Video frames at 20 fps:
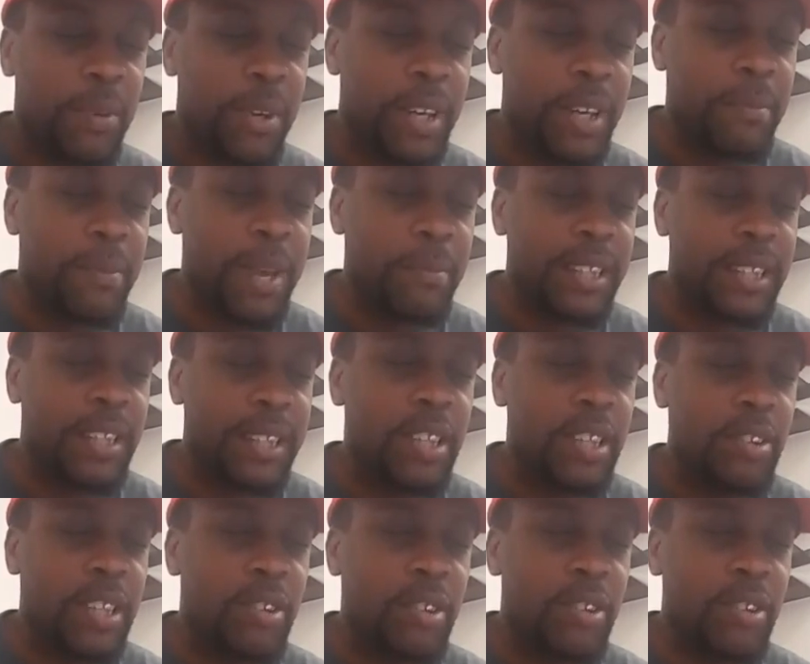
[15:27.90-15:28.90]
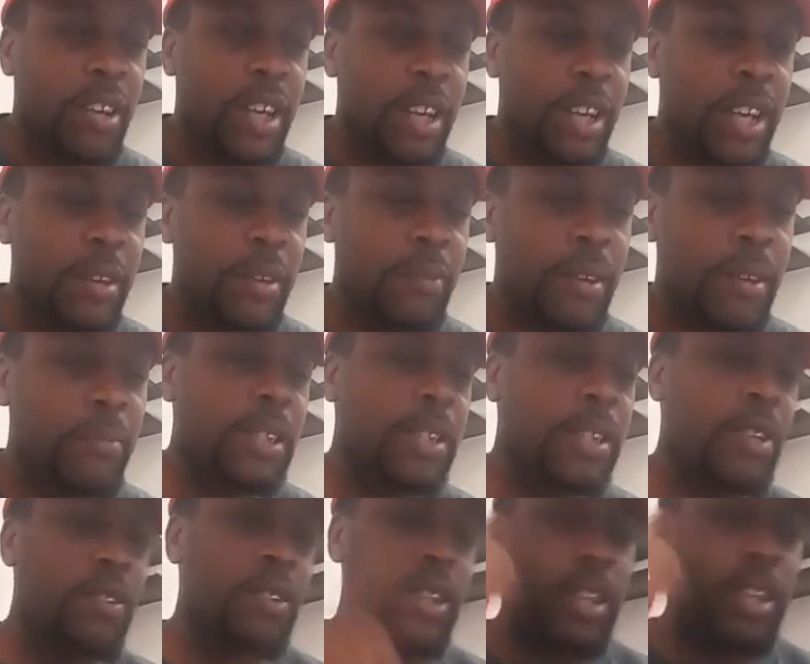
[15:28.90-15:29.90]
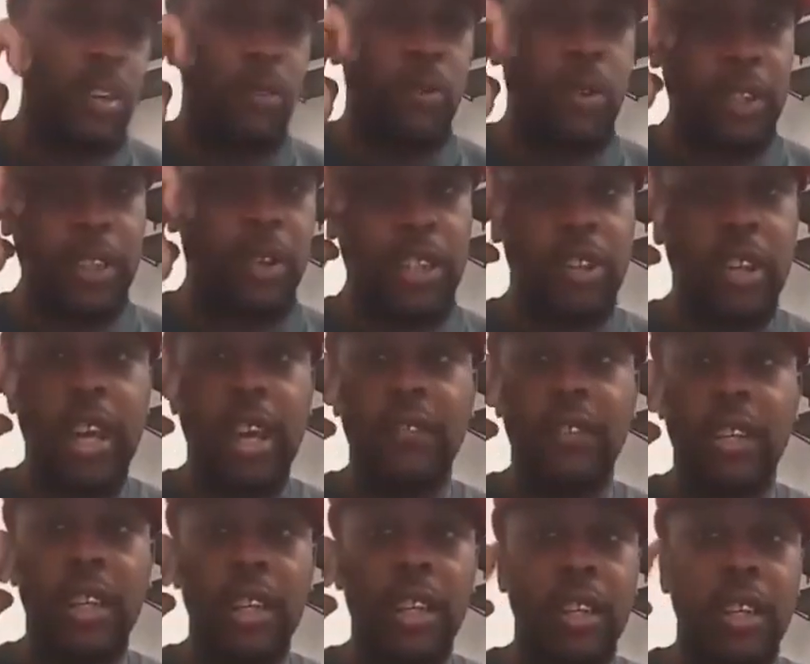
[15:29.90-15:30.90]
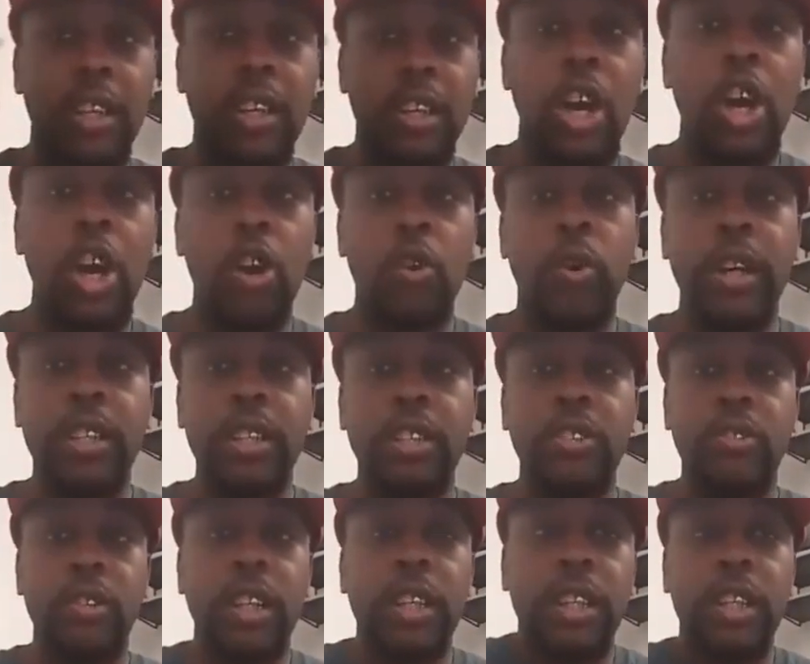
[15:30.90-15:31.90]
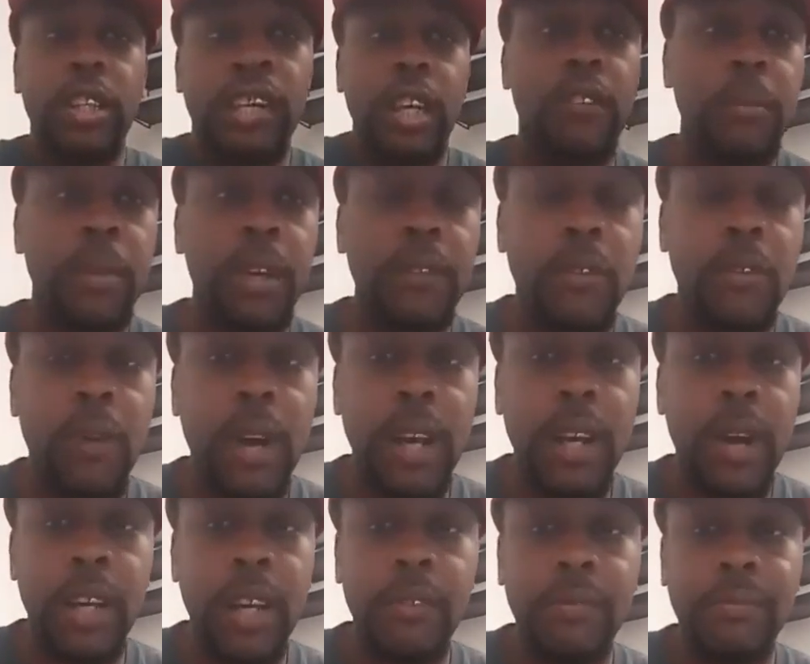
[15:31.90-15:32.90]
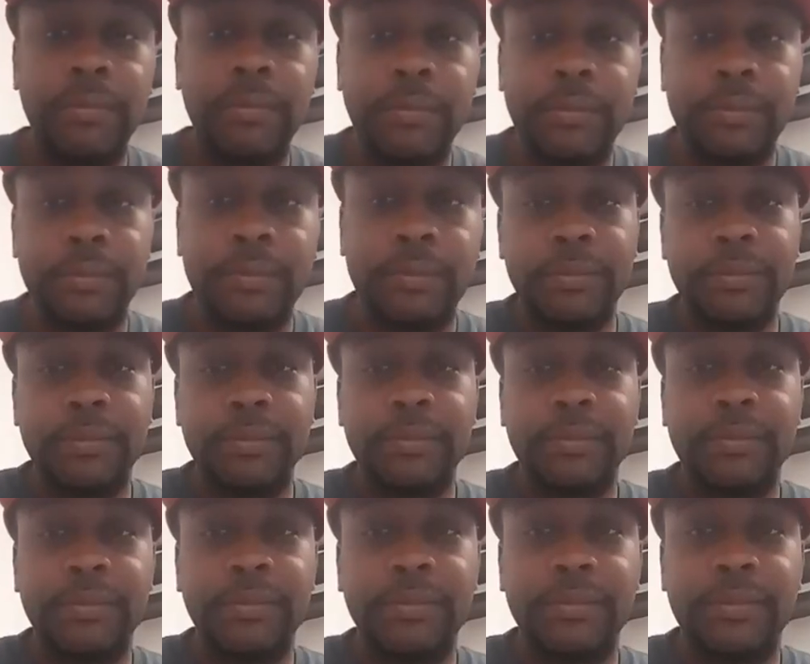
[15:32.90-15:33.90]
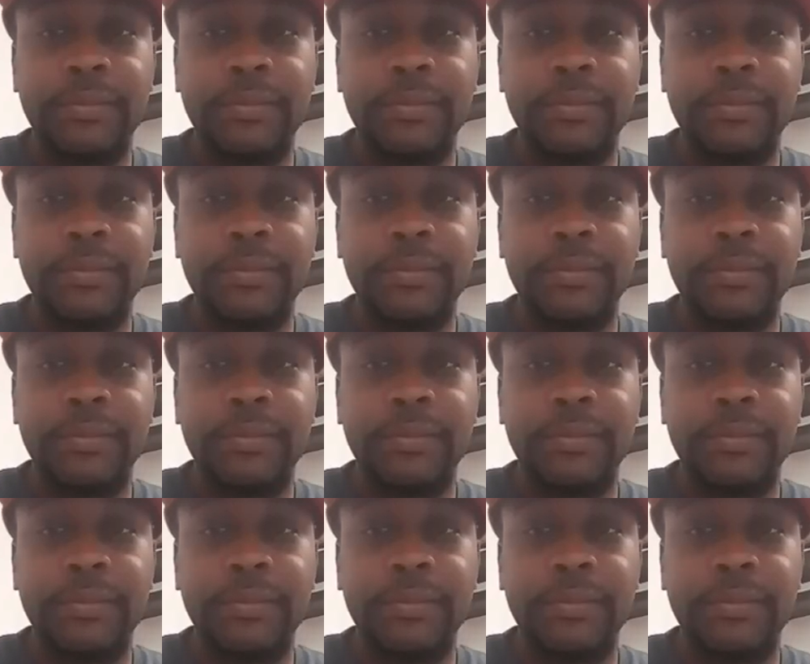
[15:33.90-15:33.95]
it, br bring it back to you. Okay, Miss Tony, that'll work. Did you have any other questions or anything for me for right now?